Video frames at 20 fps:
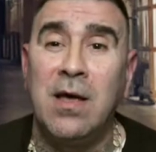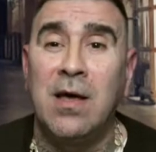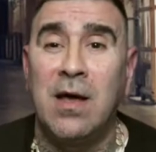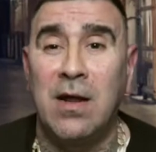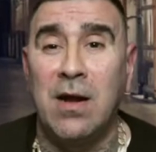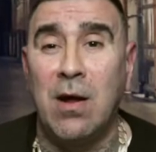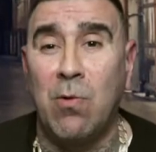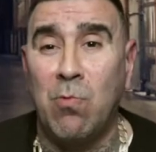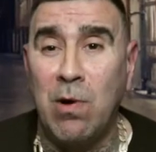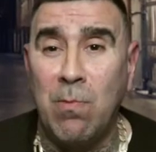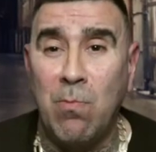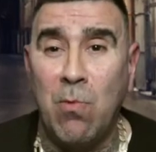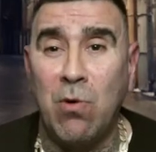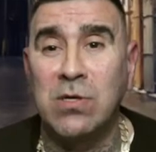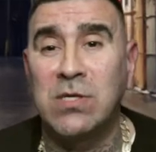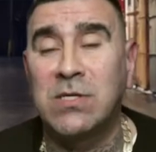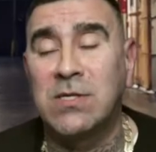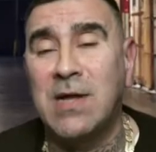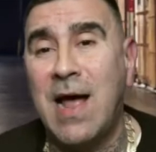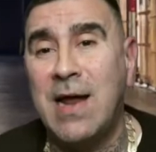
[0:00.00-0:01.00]
And on one
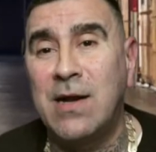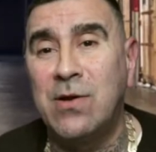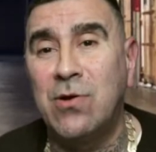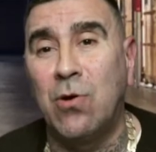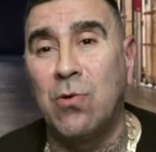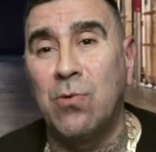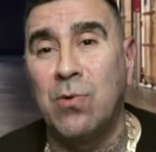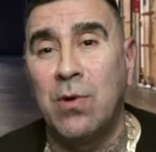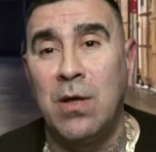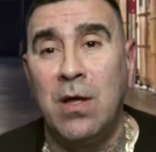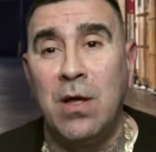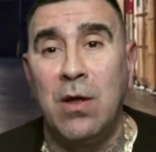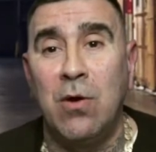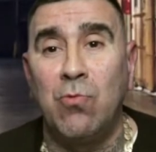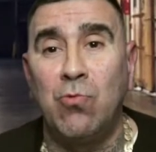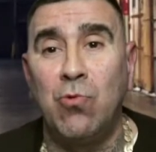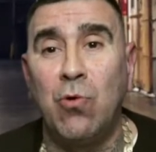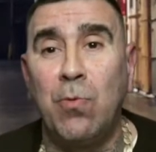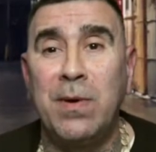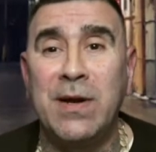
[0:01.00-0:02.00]
more side note,
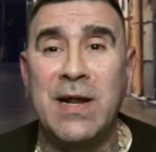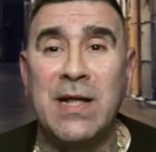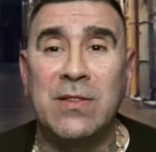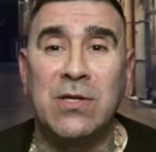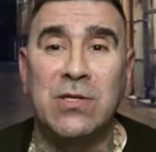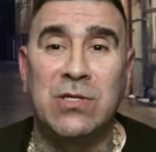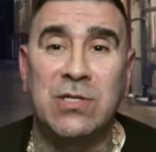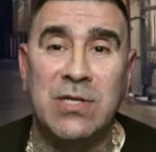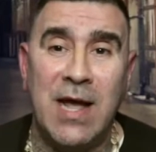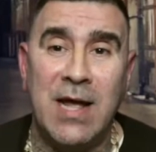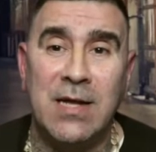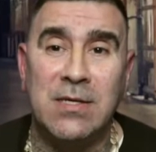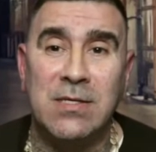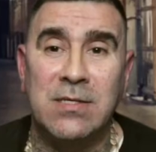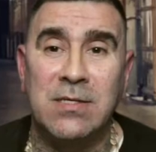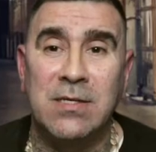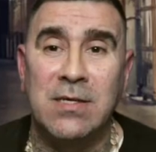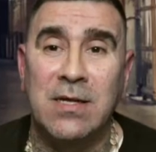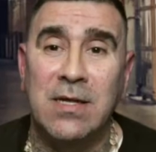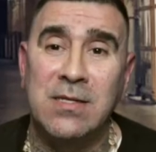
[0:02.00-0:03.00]
Ruben and the
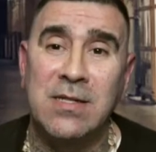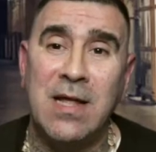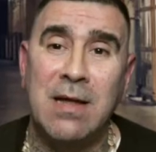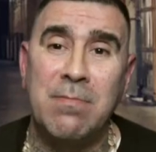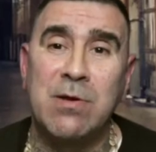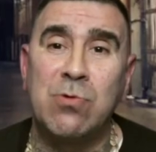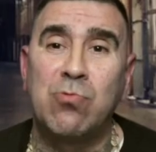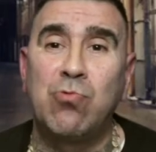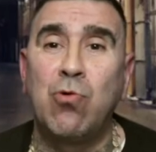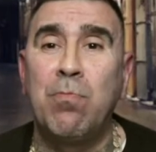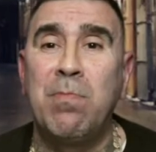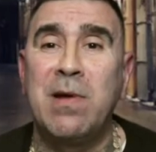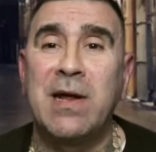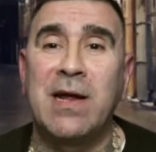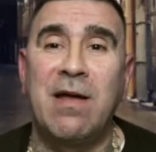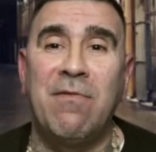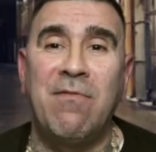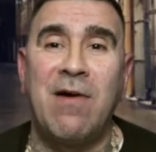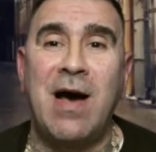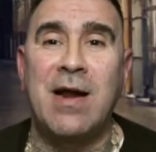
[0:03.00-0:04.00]
Jets, his name is Ruben
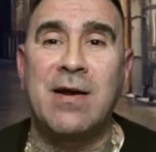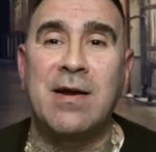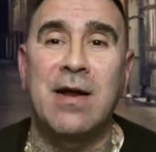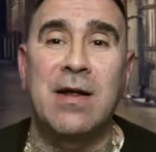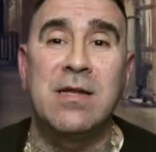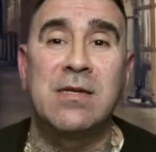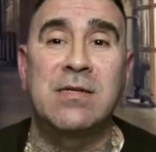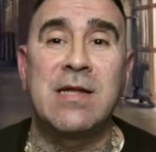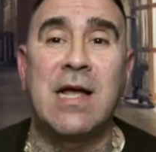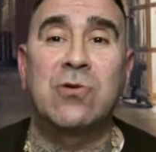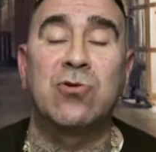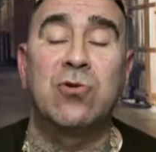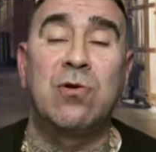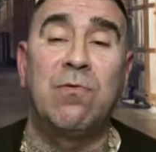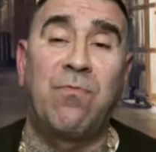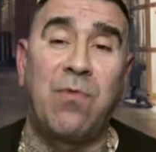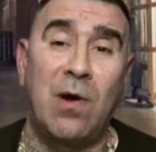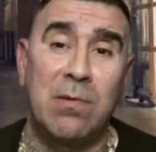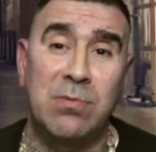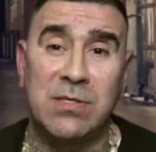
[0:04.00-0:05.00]
Guevara. He's actually
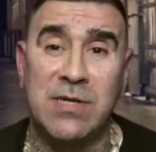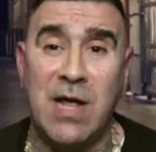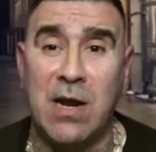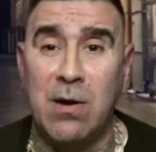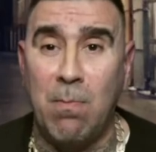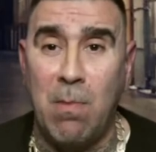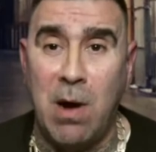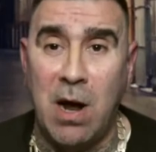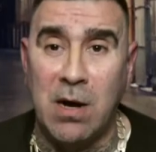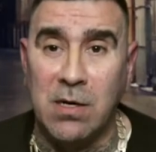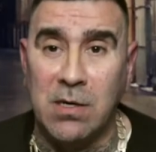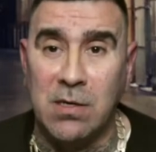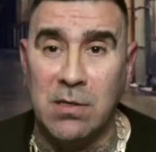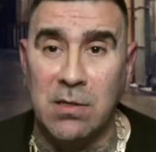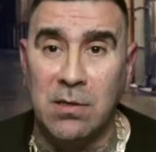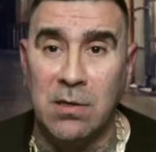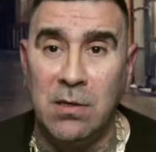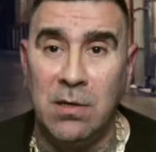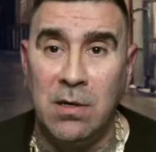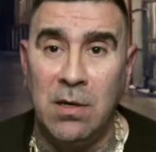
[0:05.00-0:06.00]
from Santa
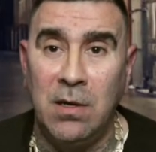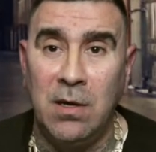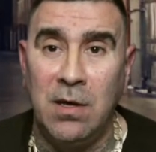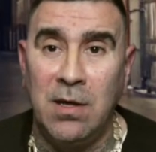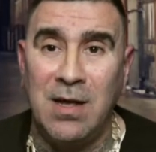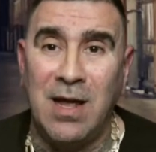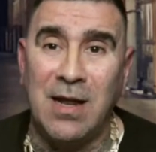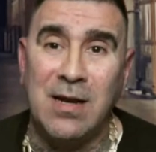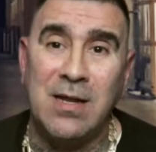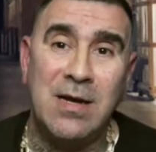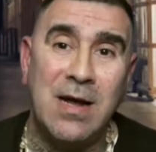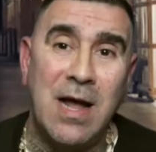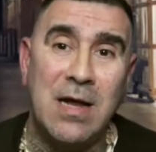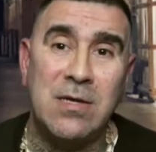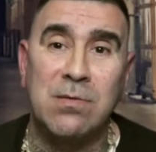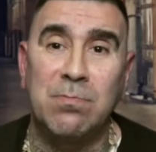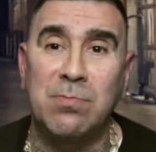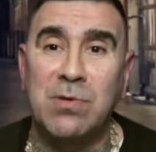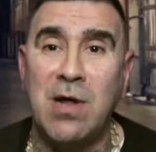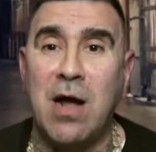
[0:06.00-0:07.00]
Monica. And he got
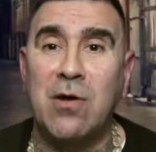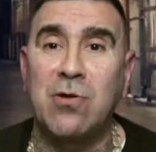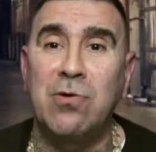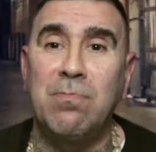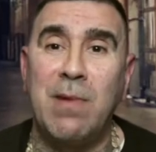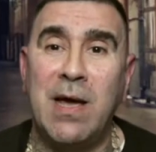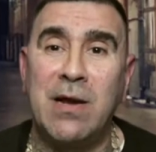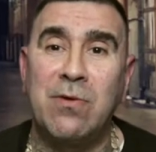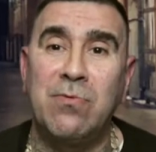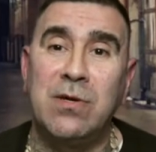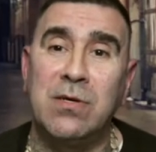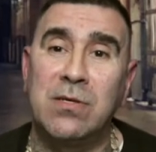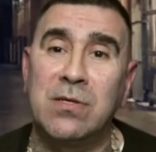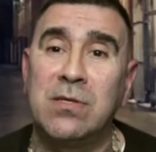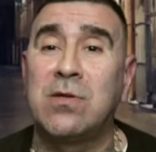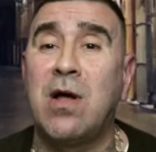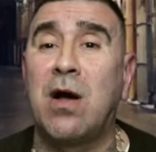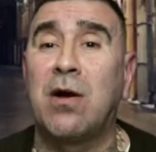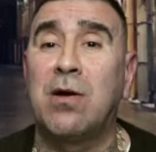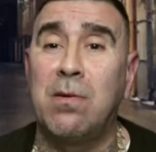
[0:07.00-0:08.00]
some
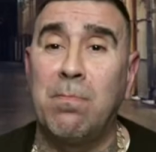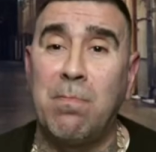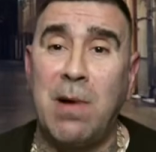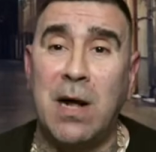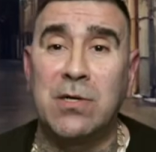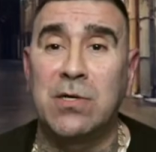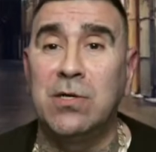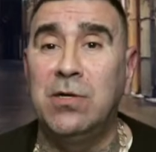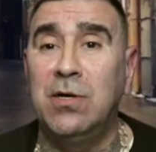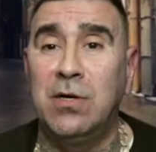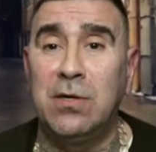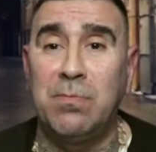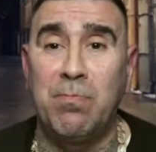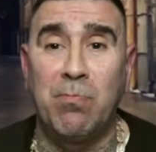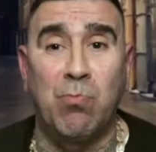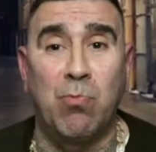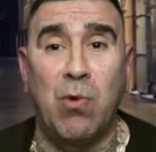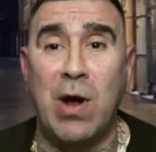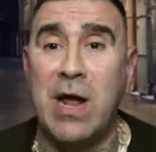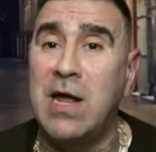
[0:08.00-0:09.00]
documentaries talking about the
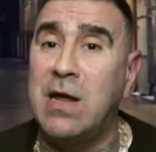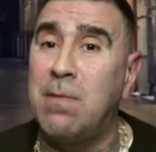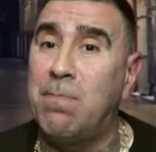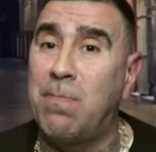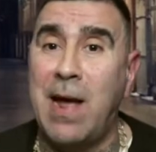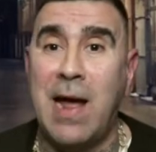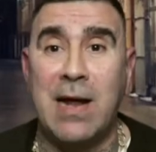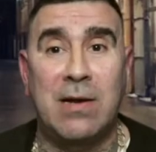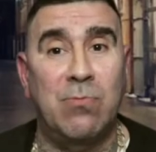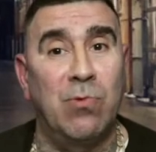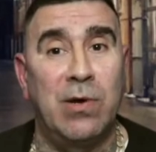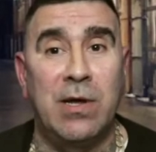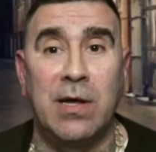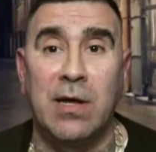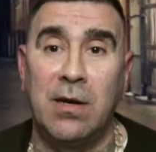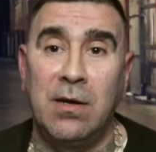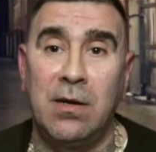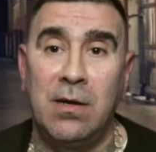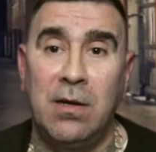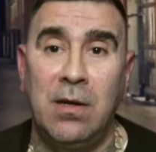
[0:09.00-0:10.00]
hood way back
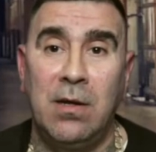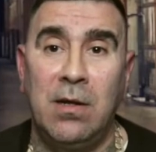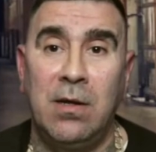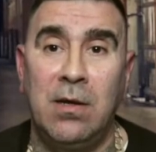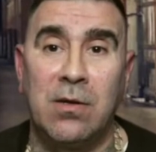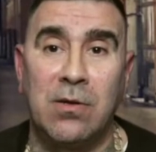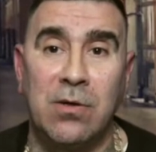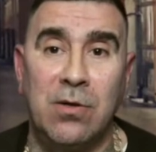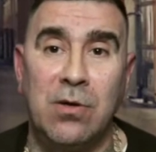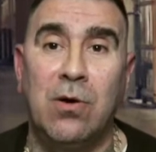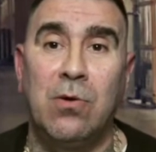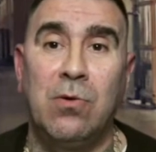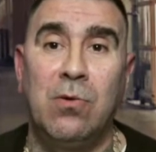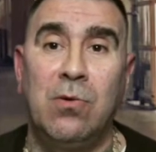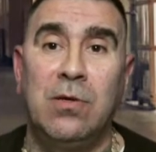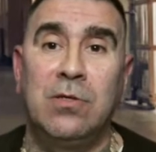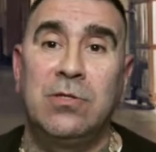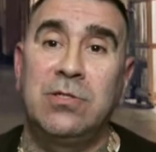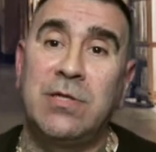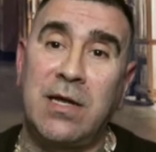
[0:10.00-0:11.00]
when. You
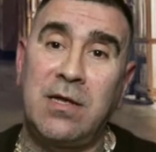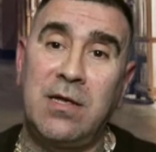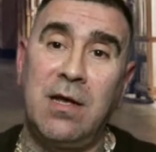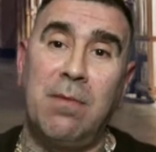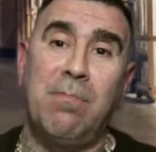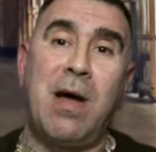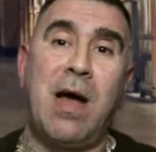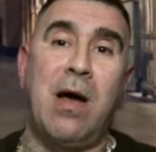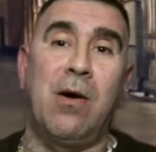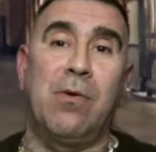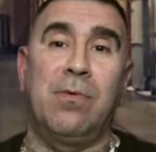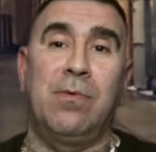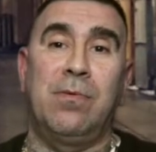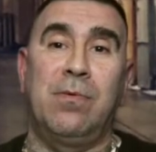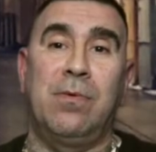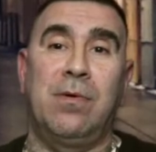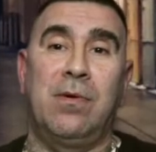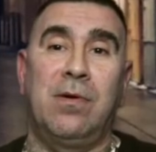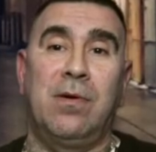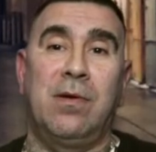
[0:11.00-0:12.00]
know, check him out.
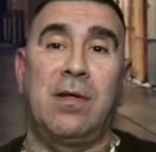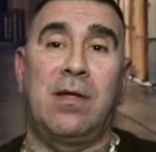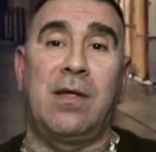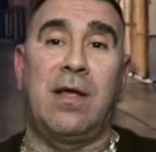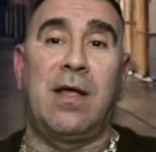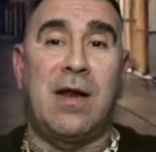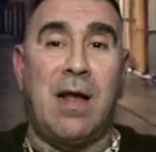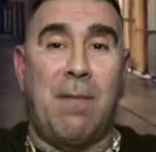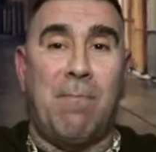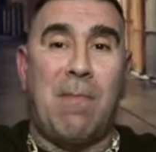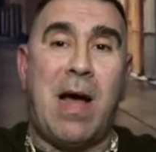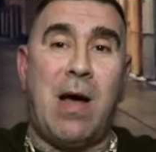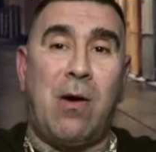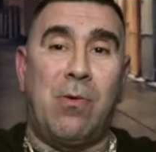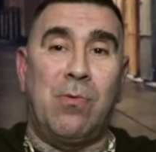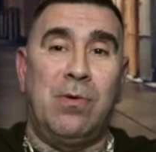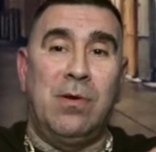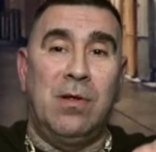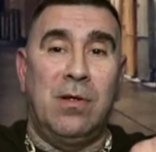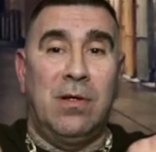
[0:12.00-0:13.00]
And I'm
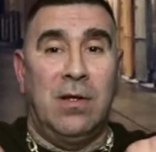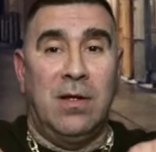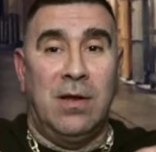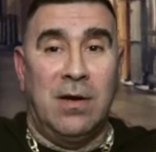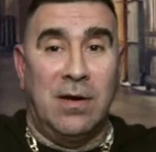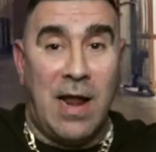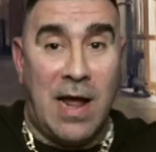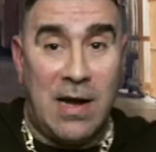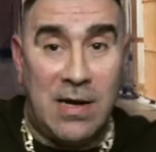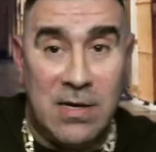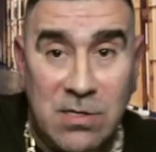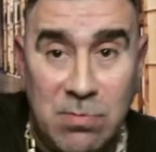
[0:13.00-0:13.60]
out. Like and